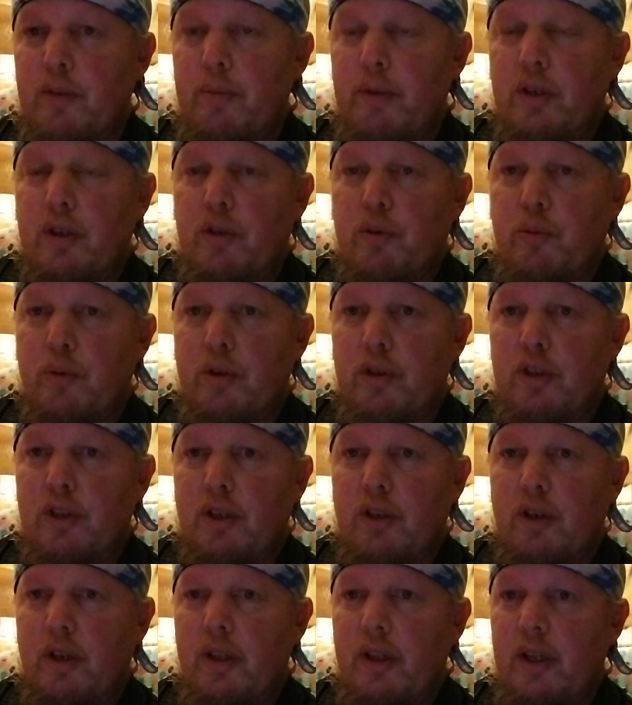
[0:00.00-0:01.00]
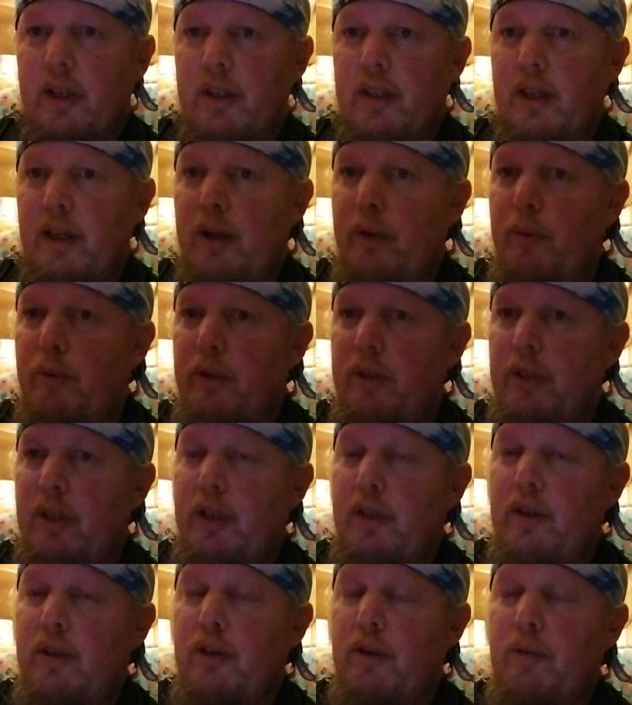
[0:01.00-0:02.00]
medical words are, or anything like that, what they
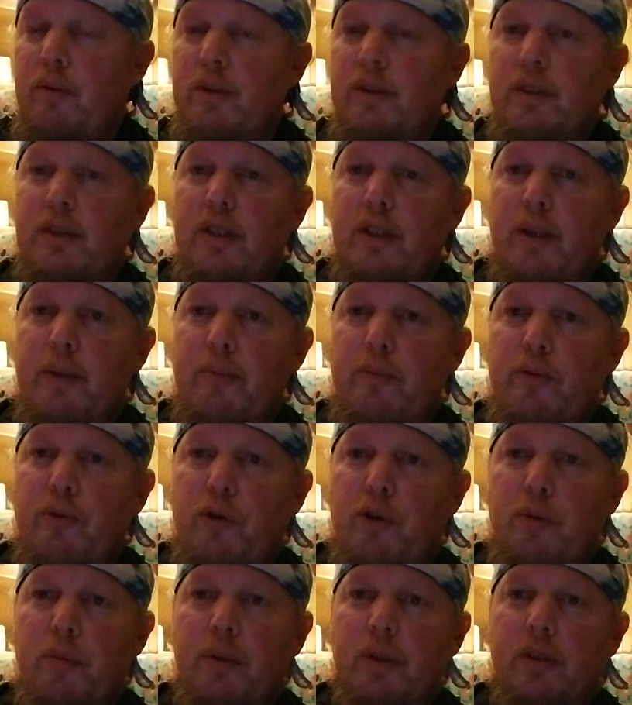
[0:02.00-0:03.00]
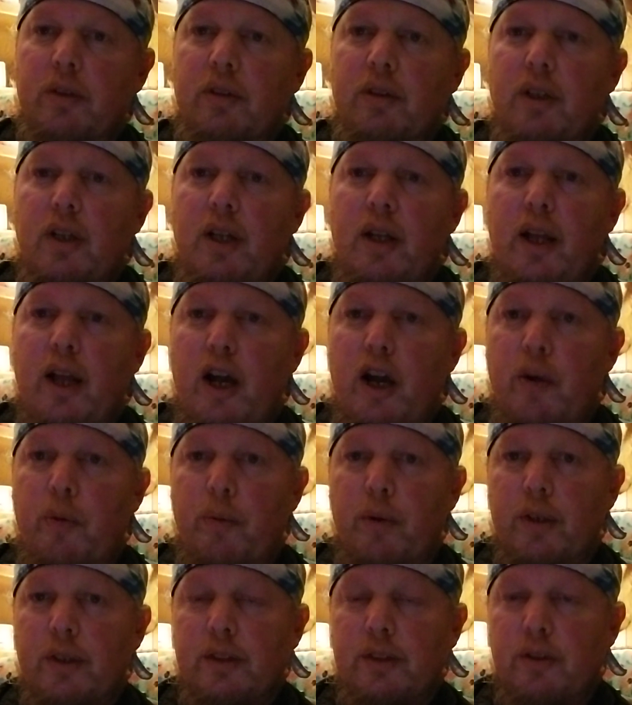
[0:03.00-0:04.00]
do, what's the name for them, and how it works.